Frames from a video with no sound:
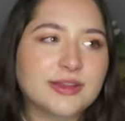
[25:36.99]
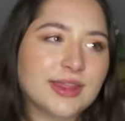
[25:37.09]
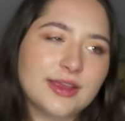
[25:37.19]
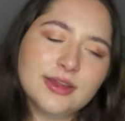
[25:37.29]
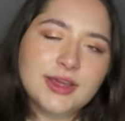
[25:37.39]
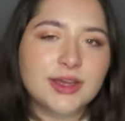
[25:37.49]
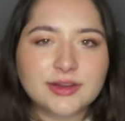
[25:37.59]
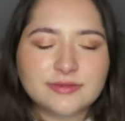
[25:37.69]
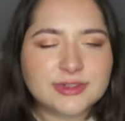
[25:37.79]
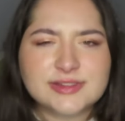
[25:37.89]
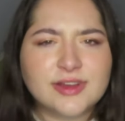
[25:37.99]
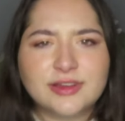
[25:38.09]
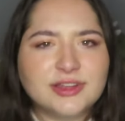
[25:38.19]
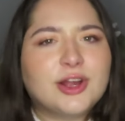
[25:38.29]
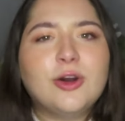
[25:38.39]
And, like, first of
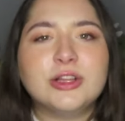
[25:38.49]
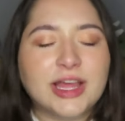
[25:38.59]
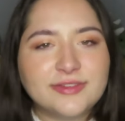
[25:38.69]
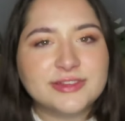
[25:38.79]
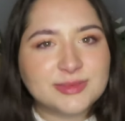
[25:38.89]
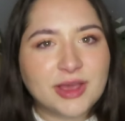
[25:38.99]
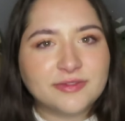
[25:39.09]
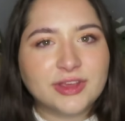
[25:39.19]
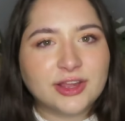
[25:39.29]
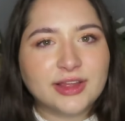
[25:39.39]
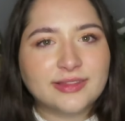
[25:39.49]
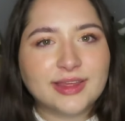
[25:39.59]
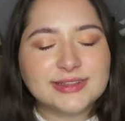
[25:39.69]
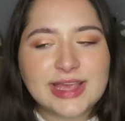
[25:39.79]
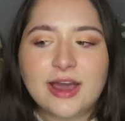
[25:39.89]
all, your whole life is about figuring
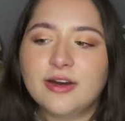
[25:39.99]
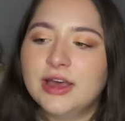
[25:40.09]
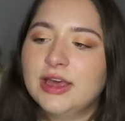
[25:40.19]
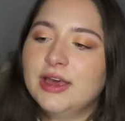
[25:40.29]
things out.